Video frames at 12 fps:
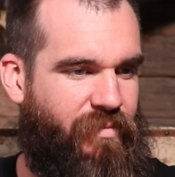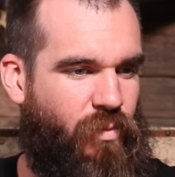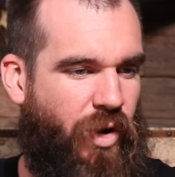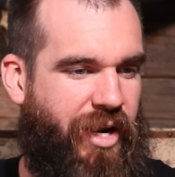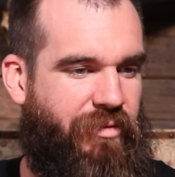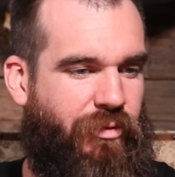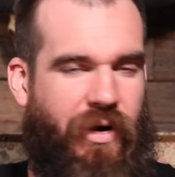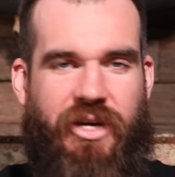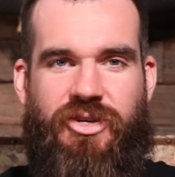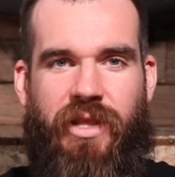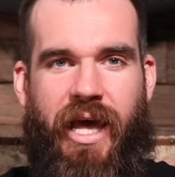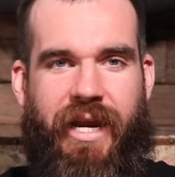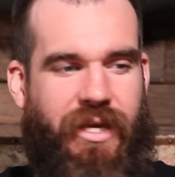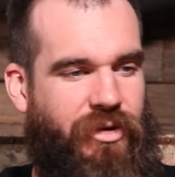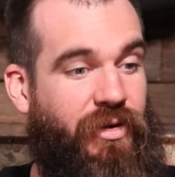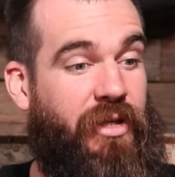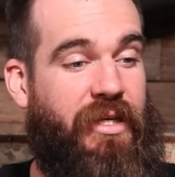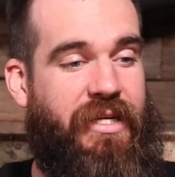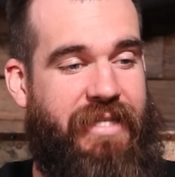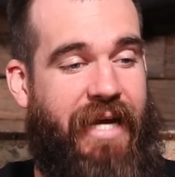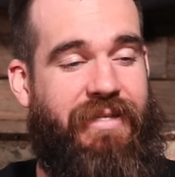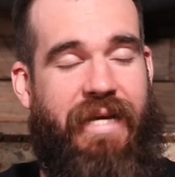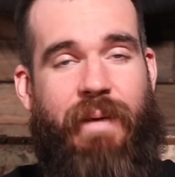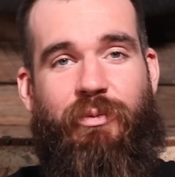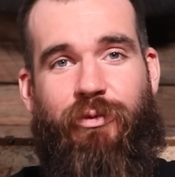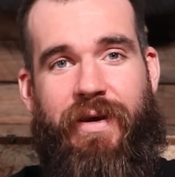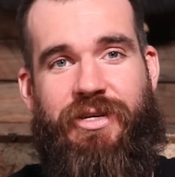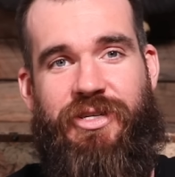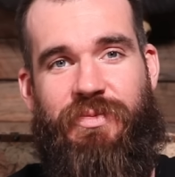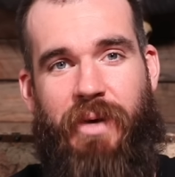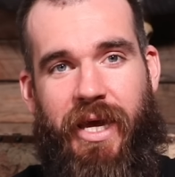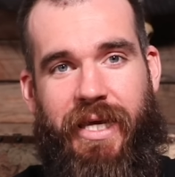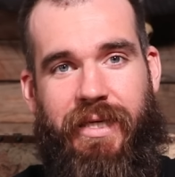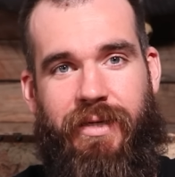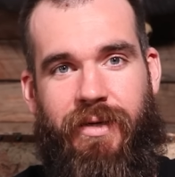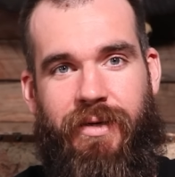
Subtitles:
weird fringe lady. You've got the exact same fringe as me.